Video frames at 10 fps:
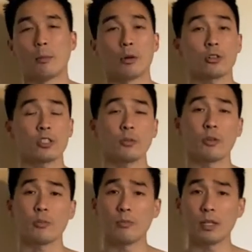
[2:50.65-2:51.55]
Personally,
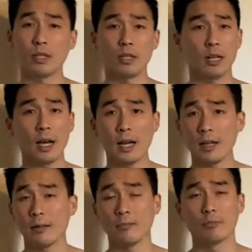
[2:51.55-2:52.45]
with me,
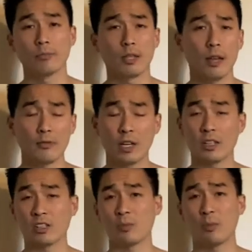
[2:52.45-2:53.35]
I have not
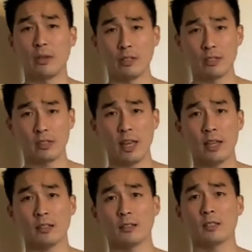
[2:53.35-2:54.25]
experienced
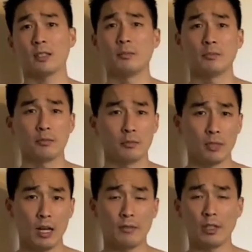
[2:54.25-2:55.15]
that. Um,
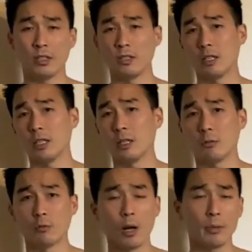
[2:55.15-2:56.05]
I've eaten uh,
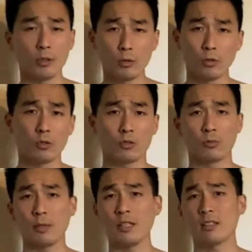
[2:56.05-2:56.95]
ramen
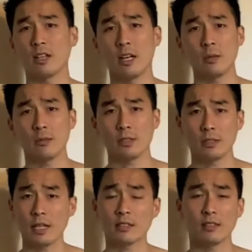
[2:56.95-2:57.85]
noodles many times, and
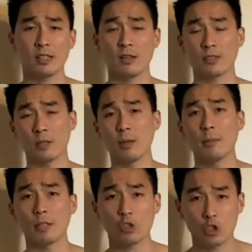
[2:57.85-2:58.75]
that does have some
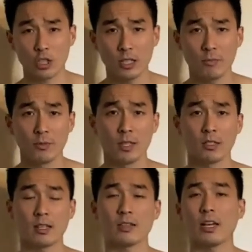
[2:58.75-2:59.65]
MSG.
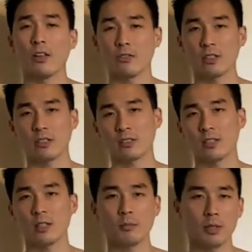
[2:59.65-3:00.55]
It's not the healthiest
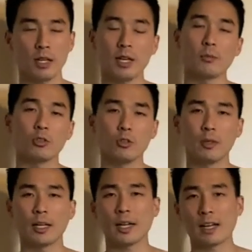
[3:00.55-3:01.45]
thing, but hey, I'm
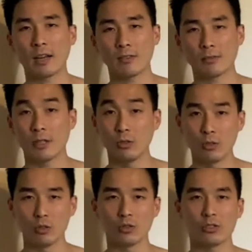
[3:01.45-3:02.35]
human. I have my
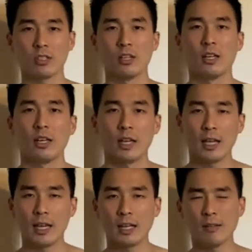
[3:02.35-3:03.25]
noodles
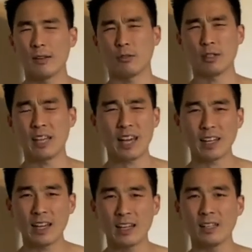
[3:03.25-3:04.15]
and I've never really had
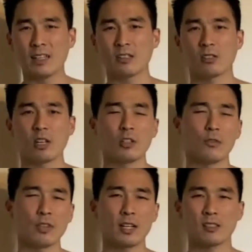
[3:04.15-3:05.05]
a headache, so I don't know
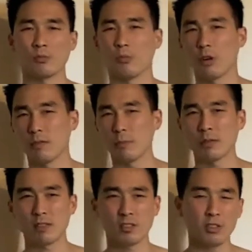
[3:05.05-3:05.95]
if that's more of a
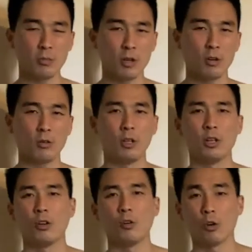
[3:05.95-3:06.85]
placebo
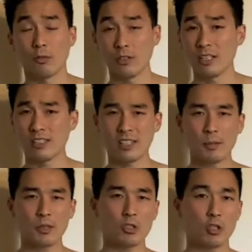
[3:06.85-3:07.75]
or if it is the
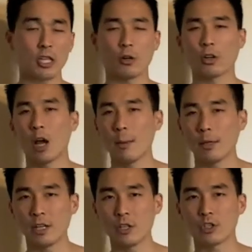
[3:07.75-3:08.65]
MSG or
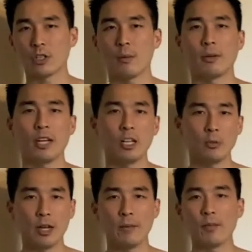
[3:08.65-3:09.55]
combination. But
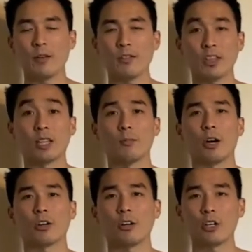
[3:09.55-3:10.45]
anyway, everything in
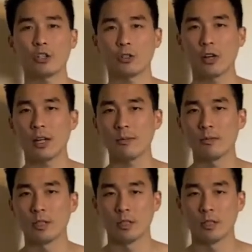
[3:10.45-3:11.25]
moderation, right?